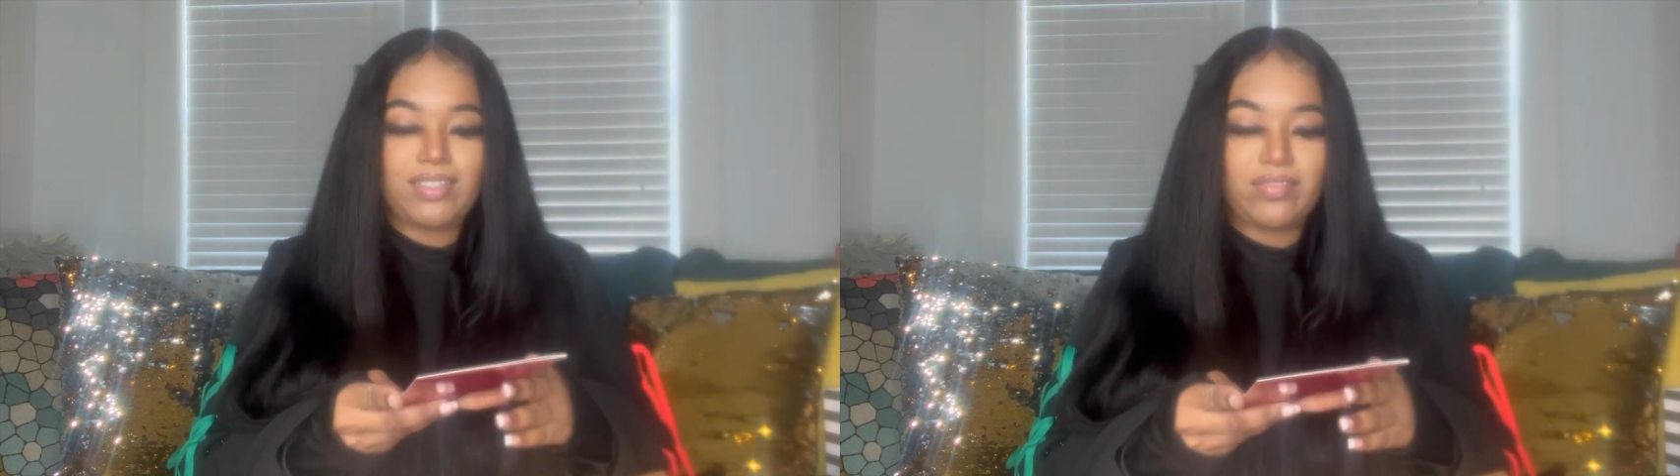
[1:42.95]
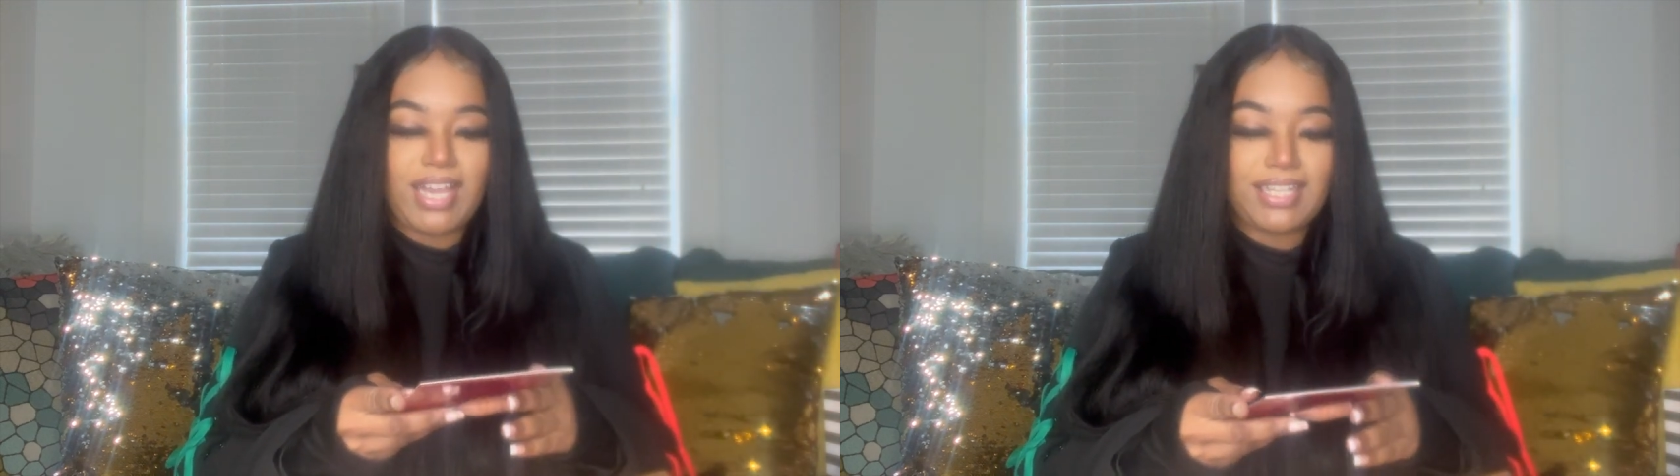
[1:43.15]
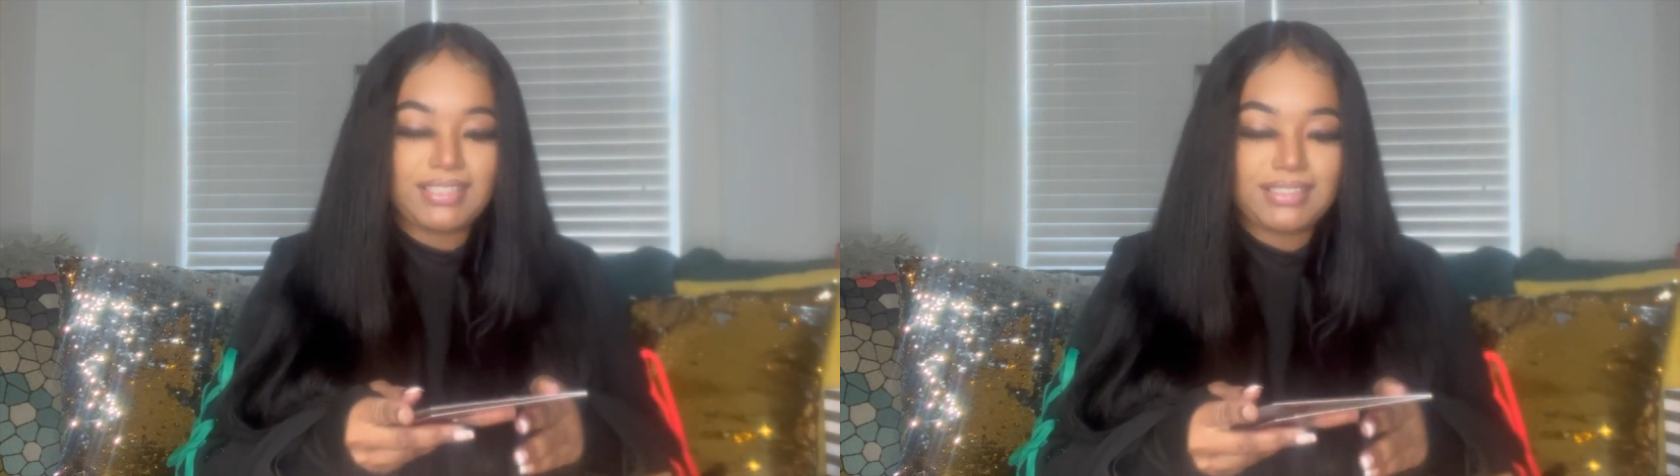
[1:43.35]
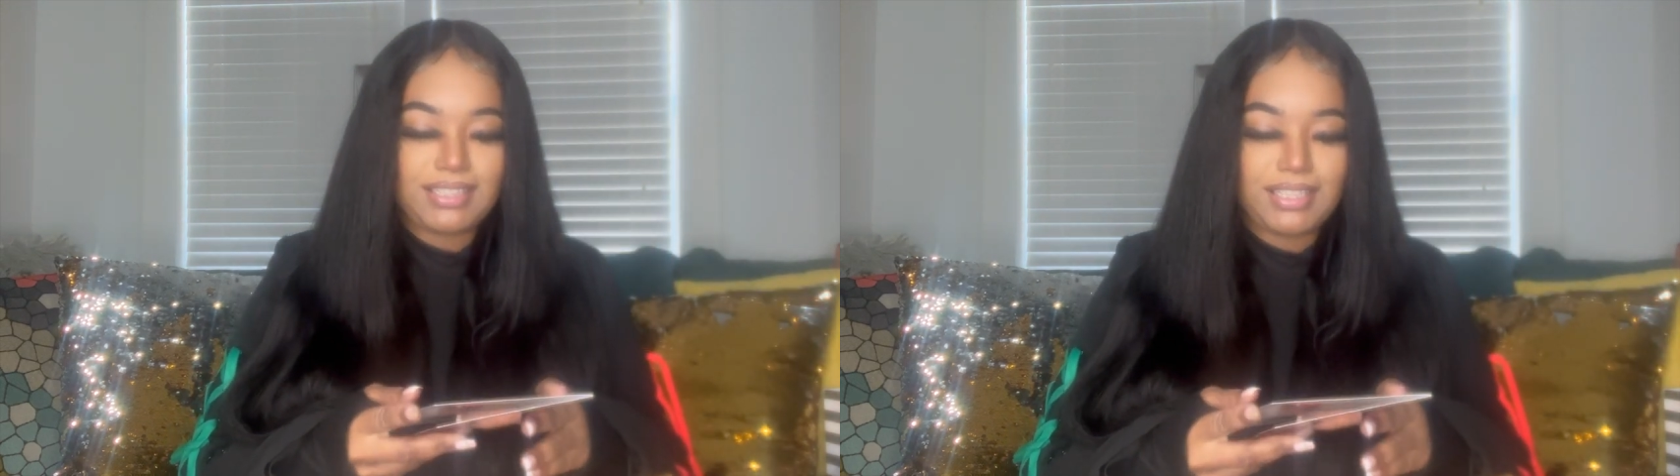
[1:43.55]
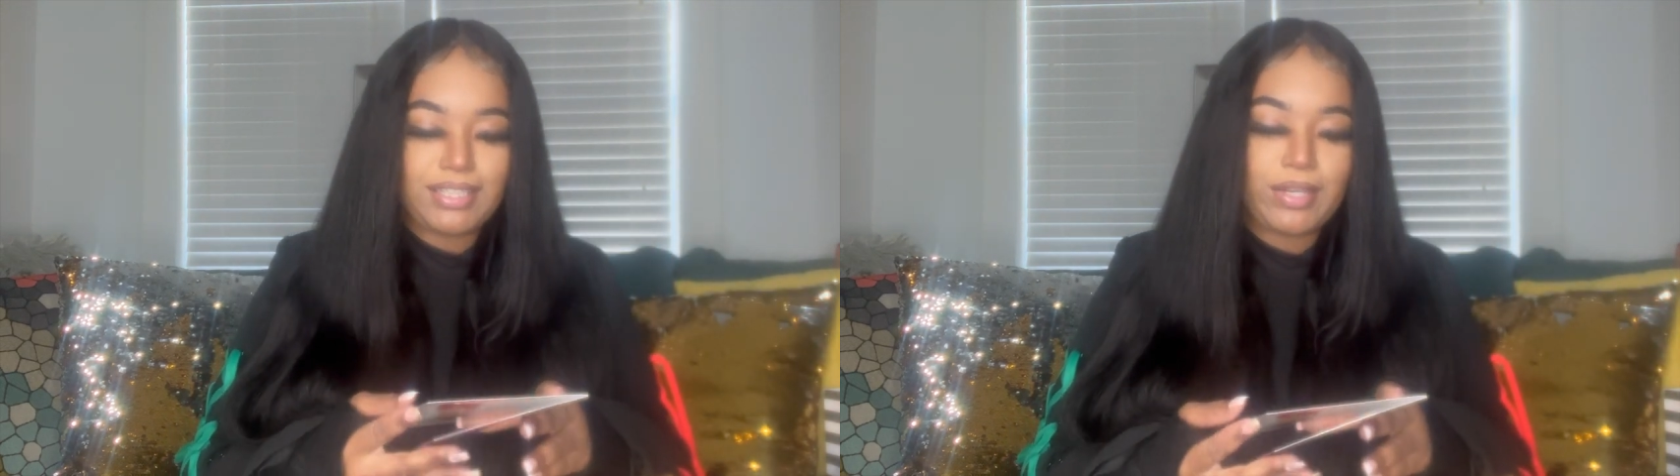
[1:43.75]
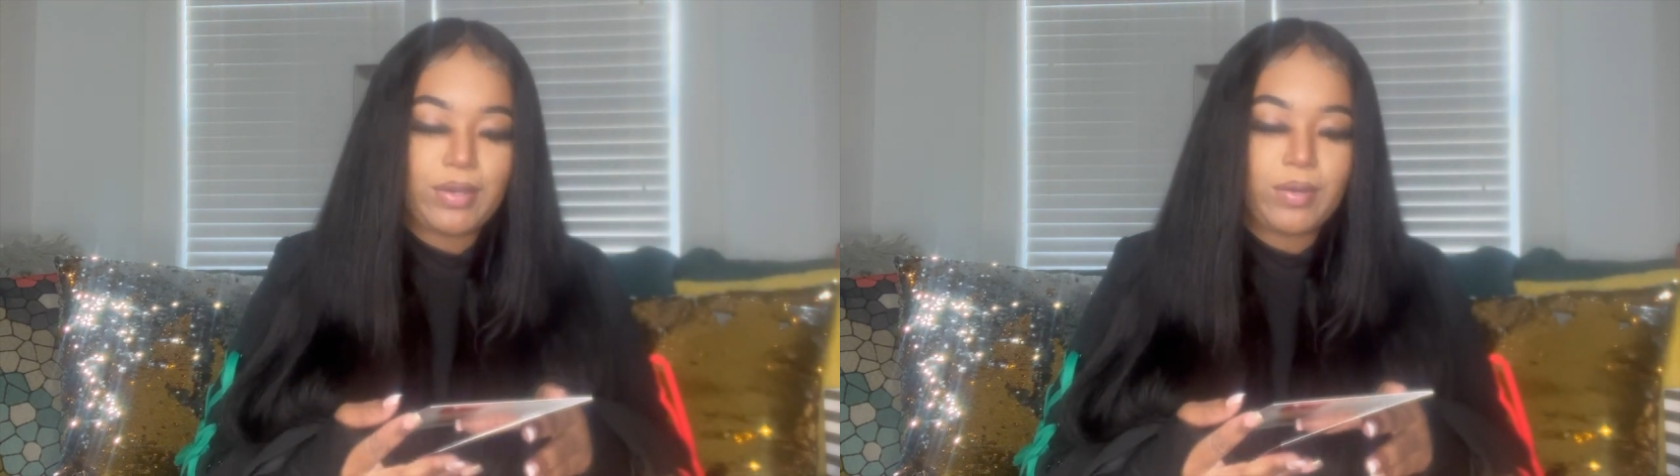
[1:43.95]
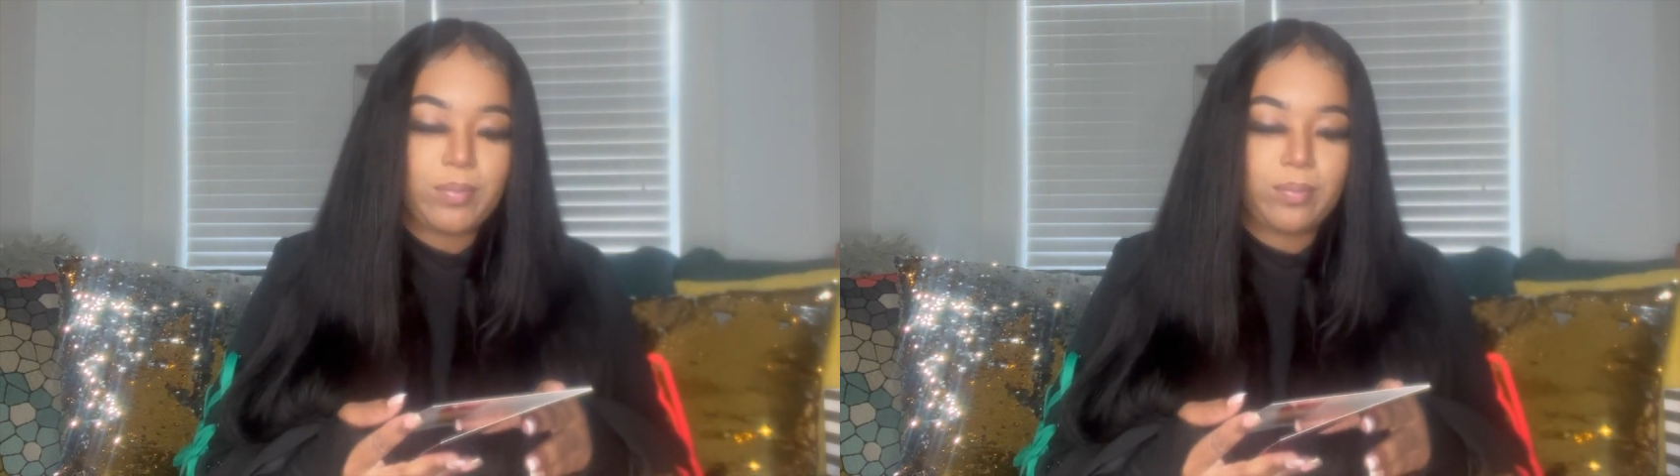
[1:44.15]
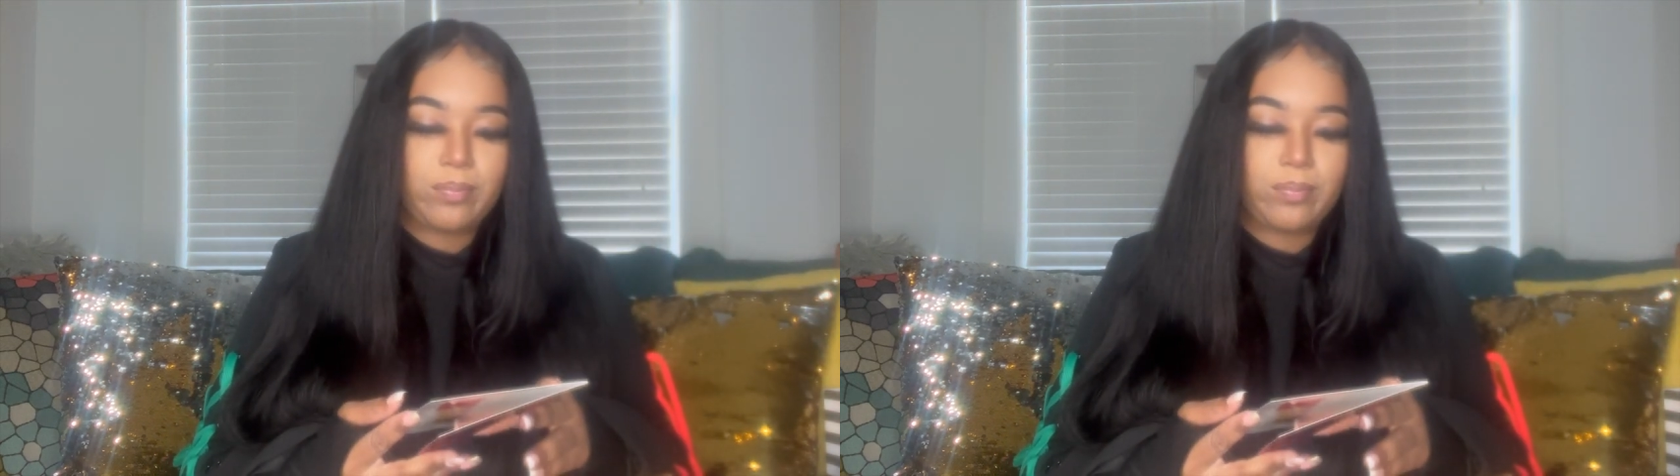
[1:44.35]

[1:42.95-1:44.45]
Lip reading: Valentino.